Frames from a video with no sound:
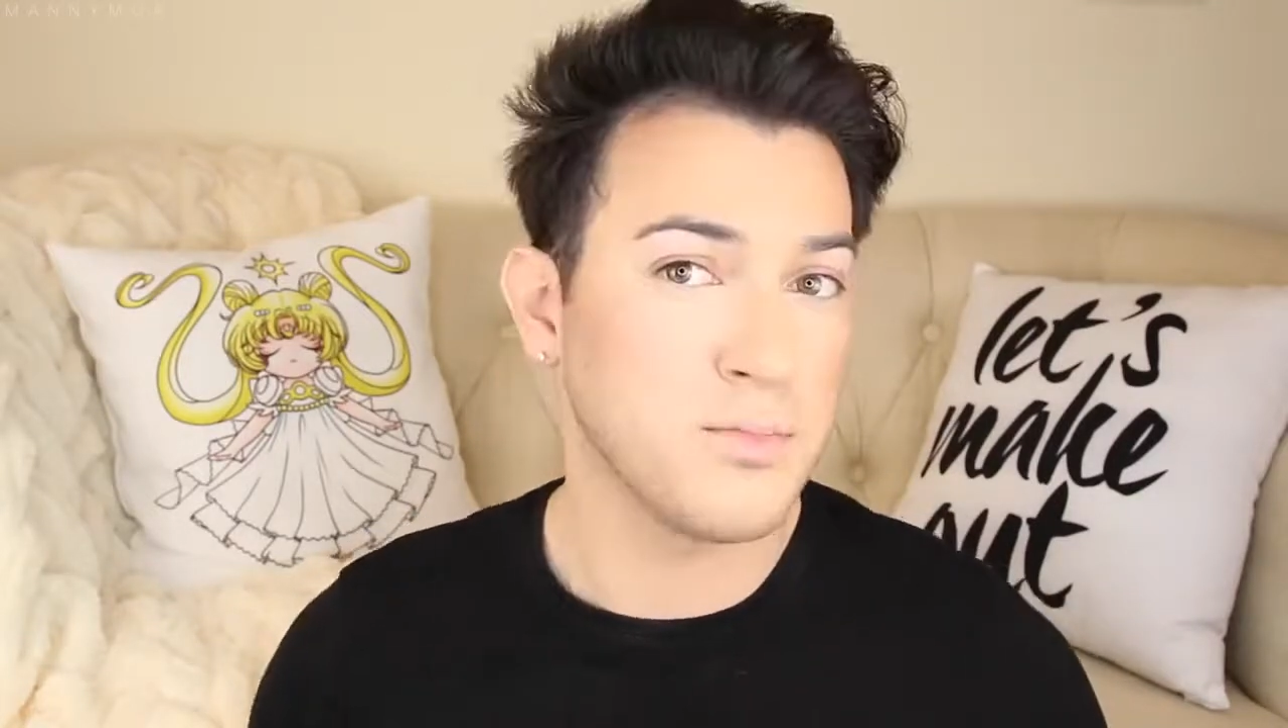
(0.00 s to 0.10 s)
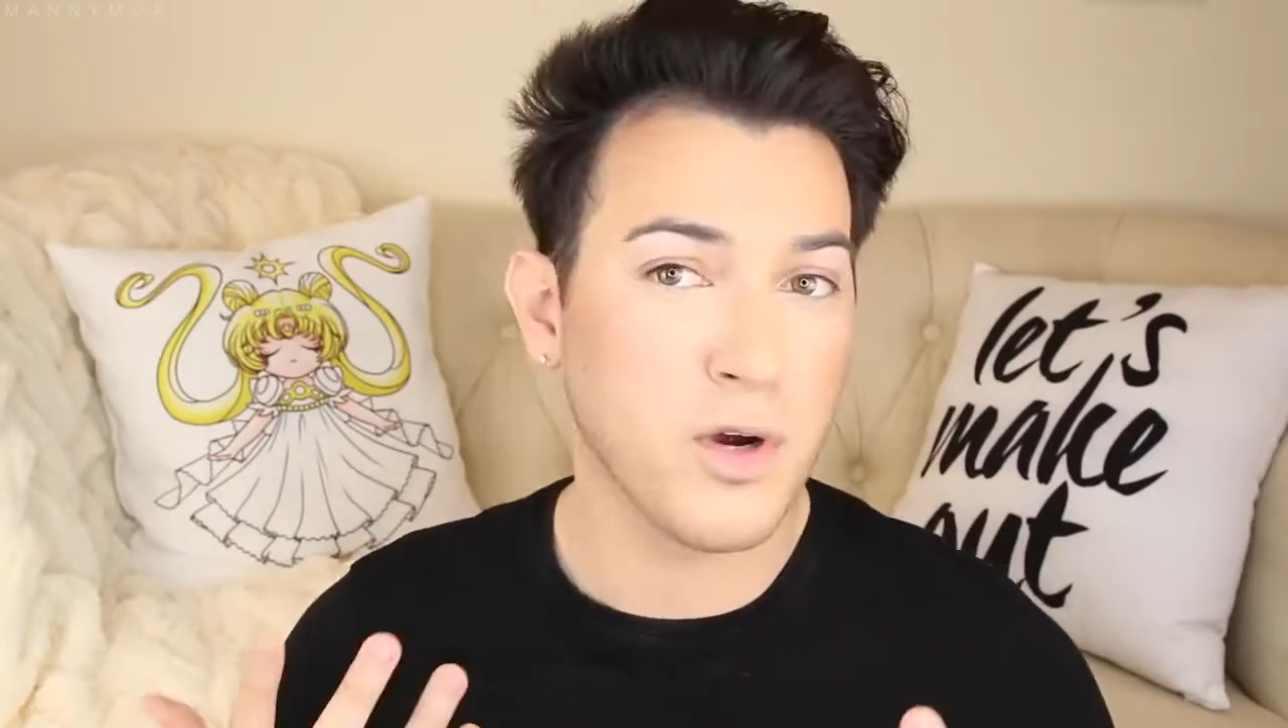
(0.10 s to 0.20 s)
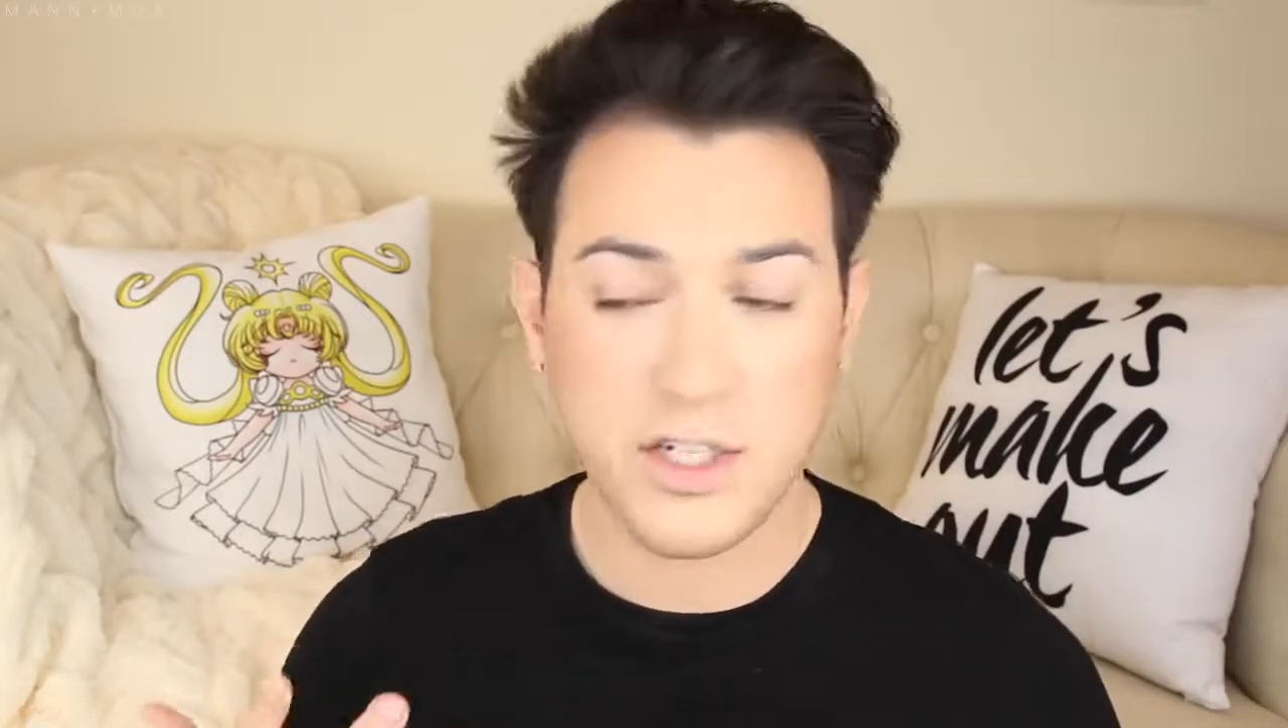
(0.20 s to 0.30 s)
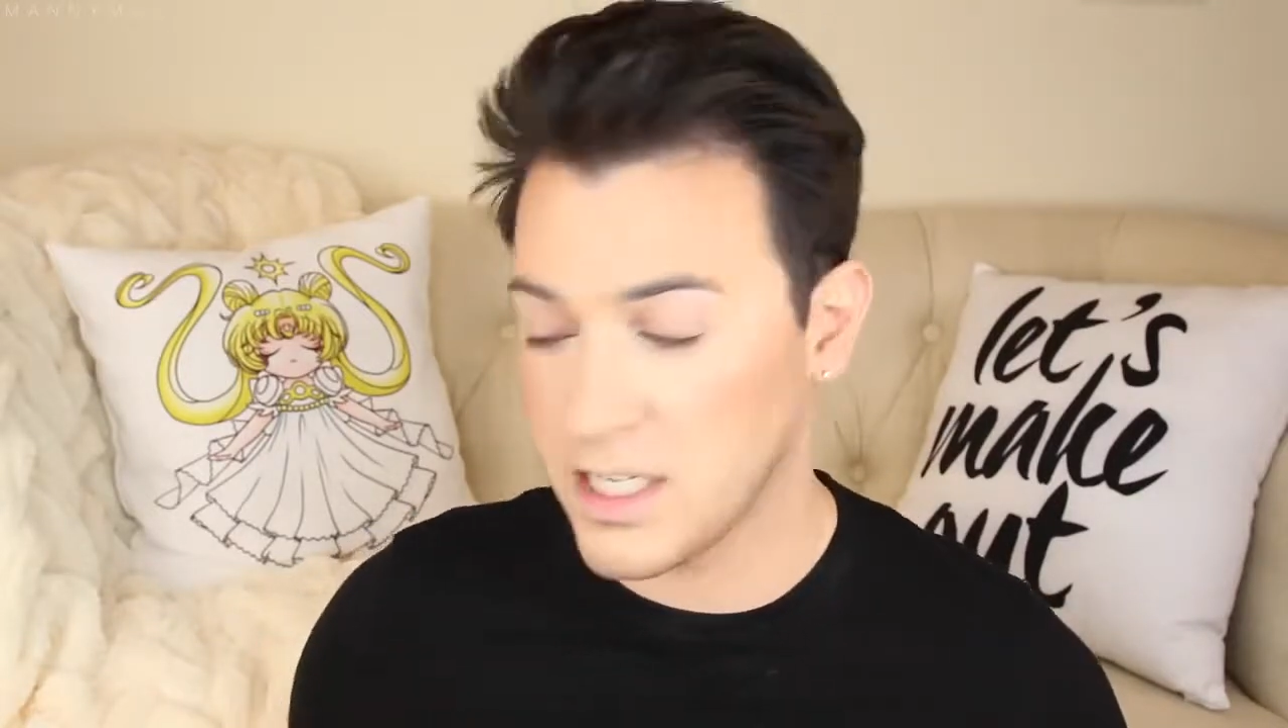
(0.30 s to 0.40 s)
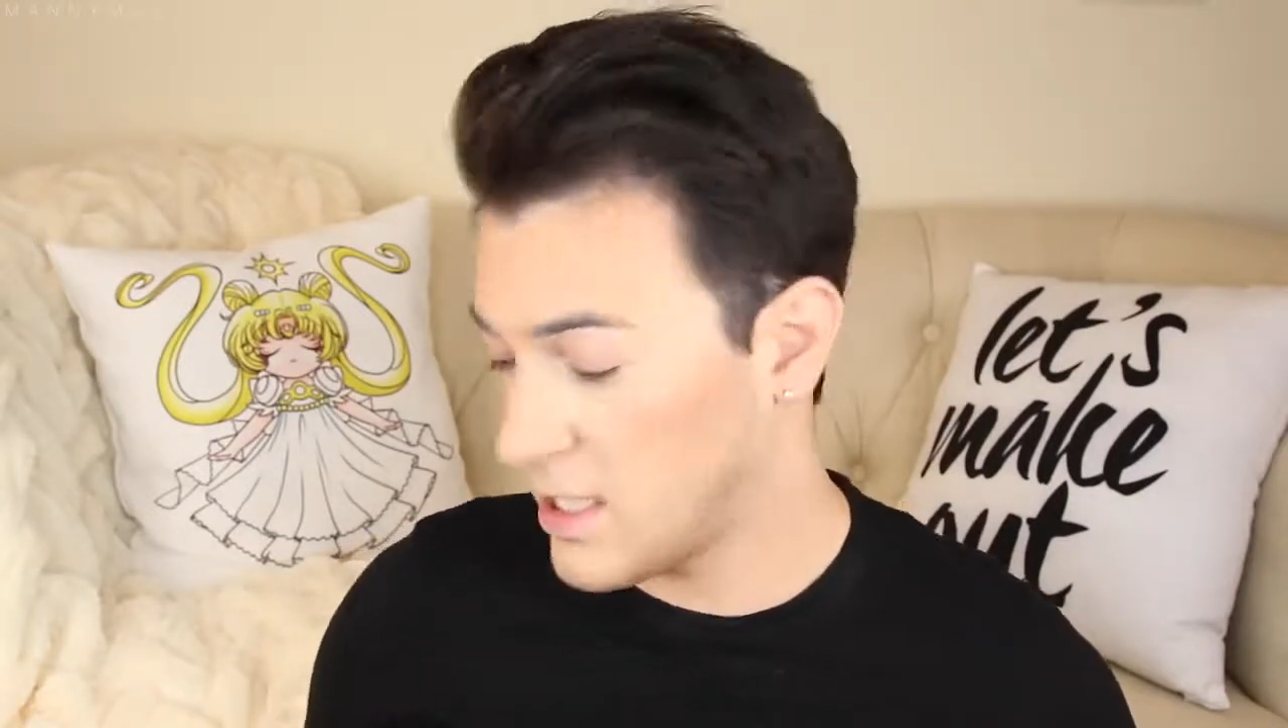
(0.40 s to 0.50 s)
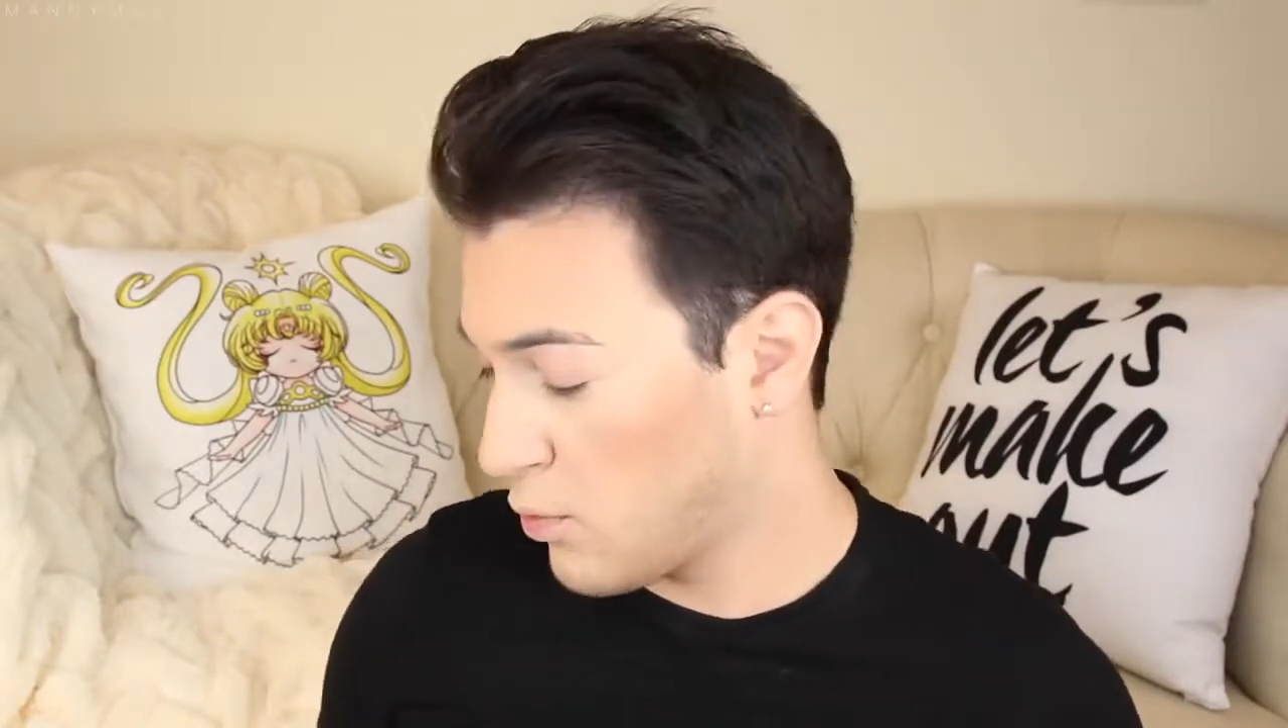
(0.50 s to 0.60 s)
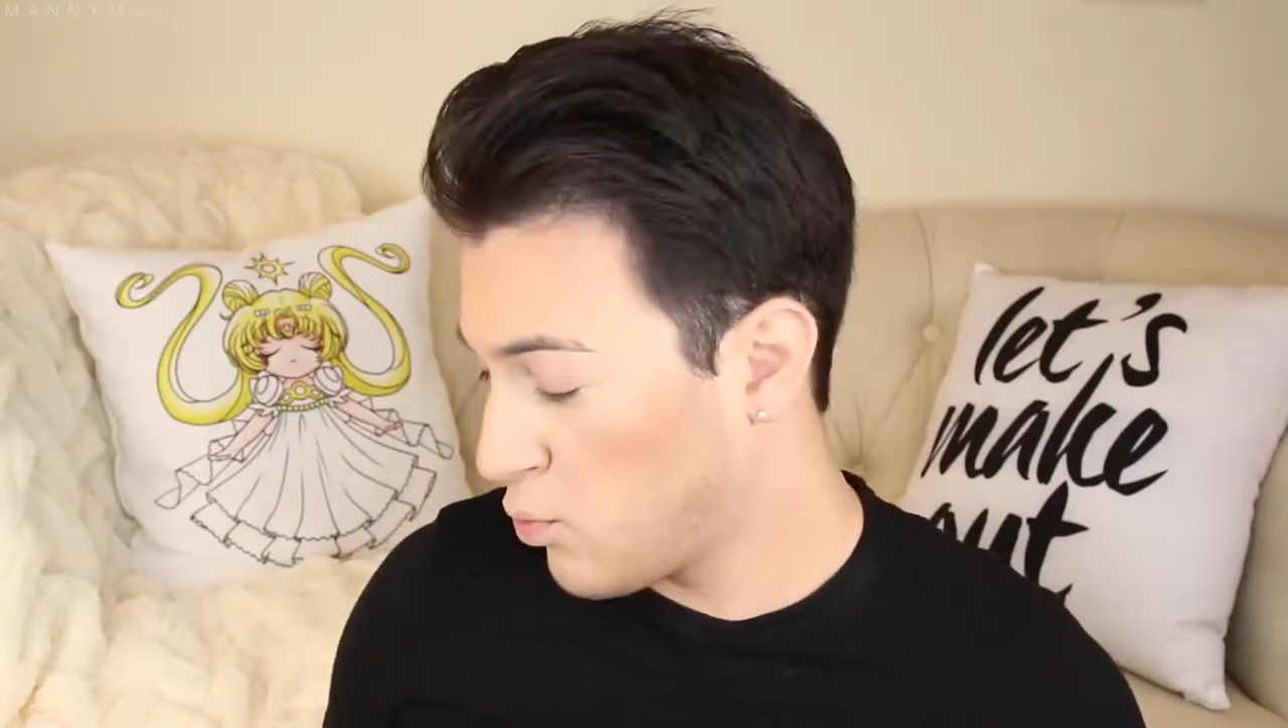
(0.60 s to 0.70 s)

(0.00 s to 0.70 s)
brush has like